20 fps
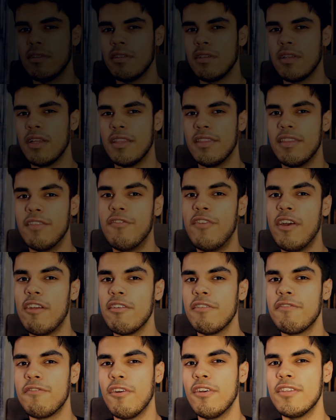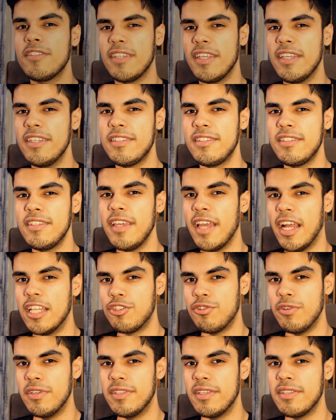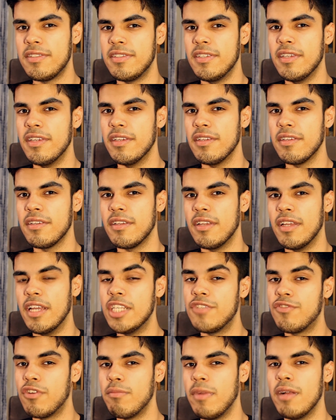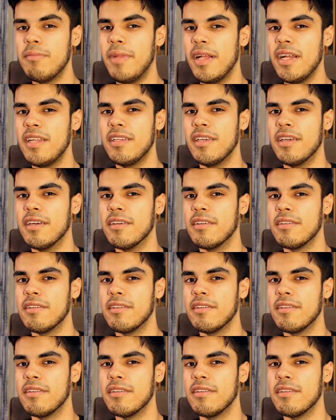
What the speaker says: The very first EC entry this year is from Albania.